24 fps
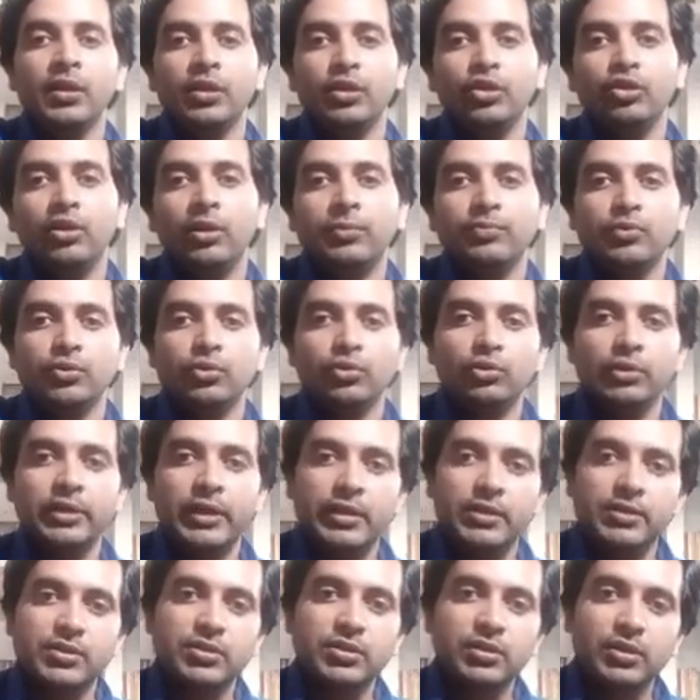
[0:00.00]
You have to know
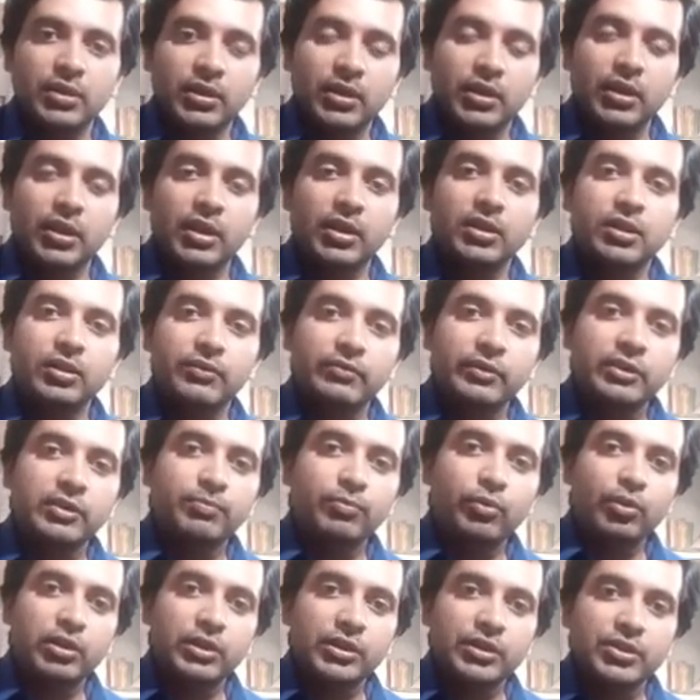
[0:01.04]
that in the wind
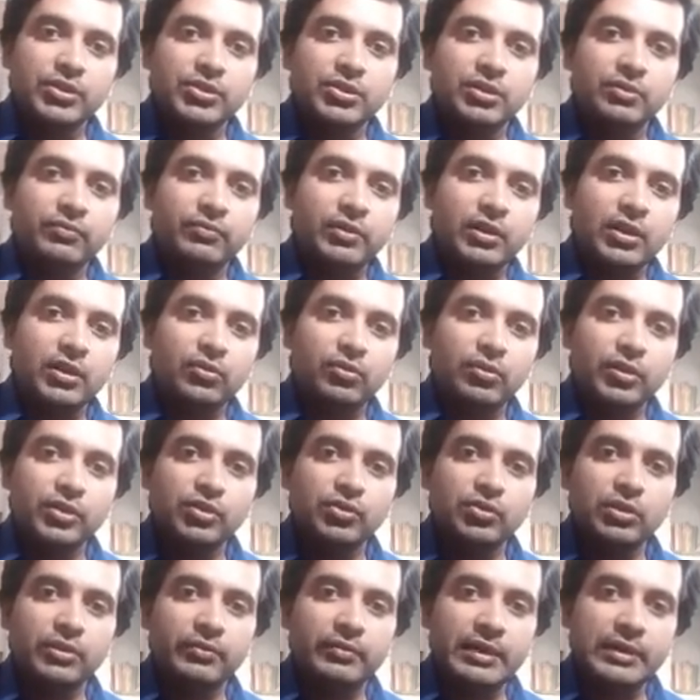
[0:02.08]
pollination we are going
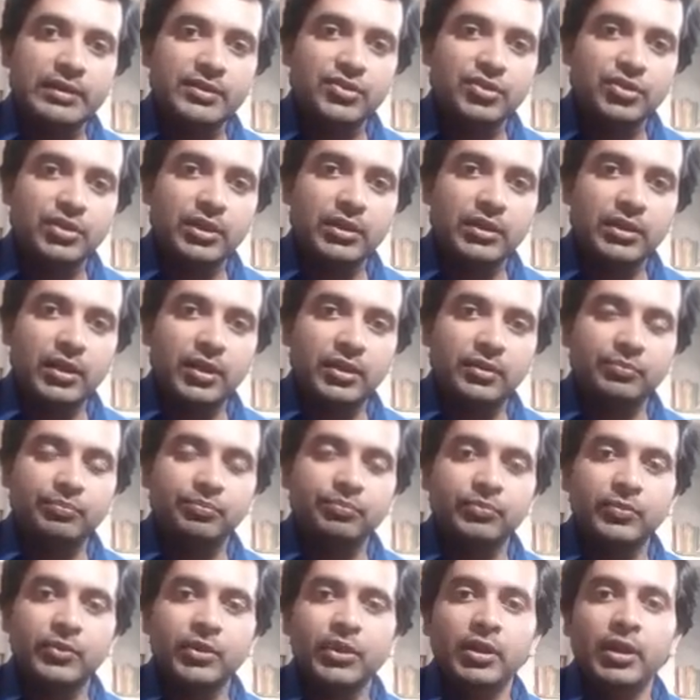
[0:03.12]
to the valletion area,
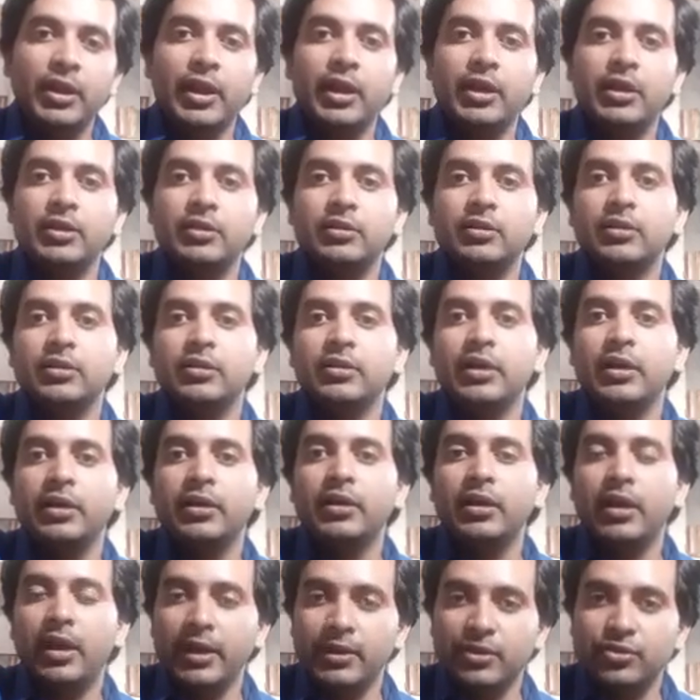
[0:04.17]
and
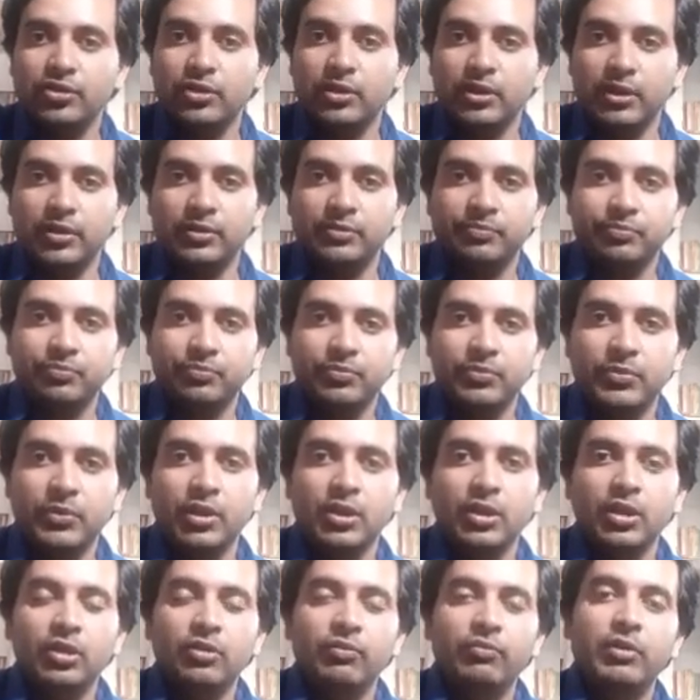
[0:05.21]
hydrilla.
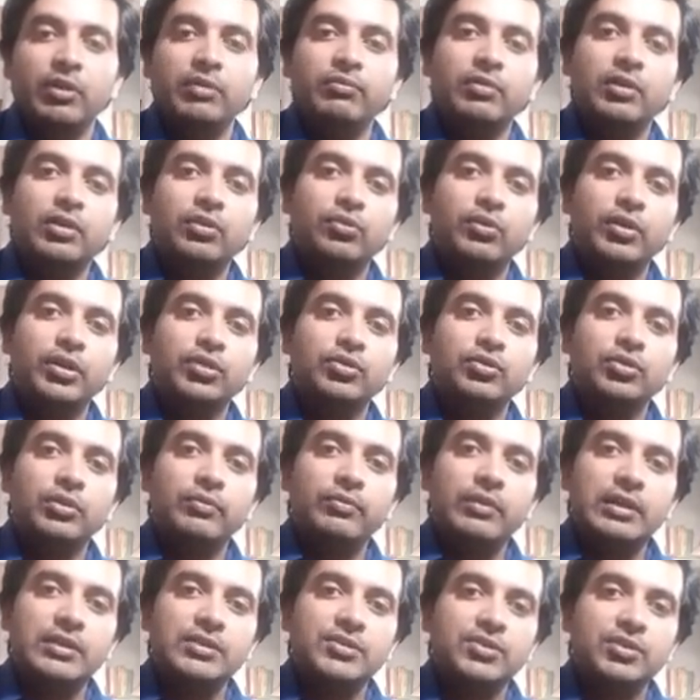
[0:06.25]
When we are going to the
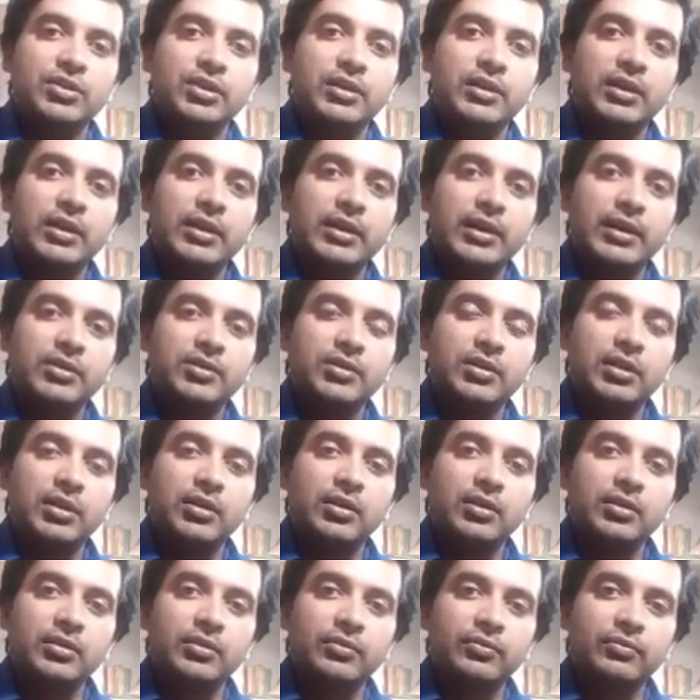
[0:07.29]
Vallisneria and
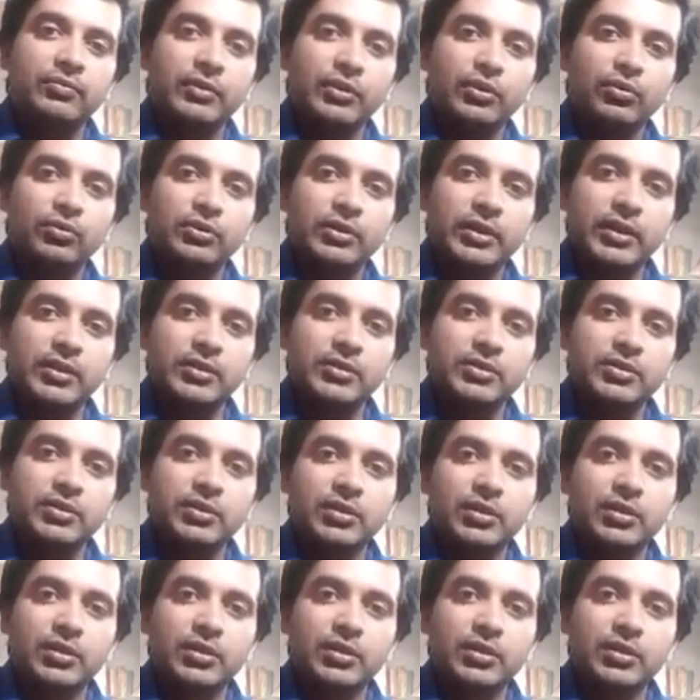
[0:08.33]
hydrilla, we know that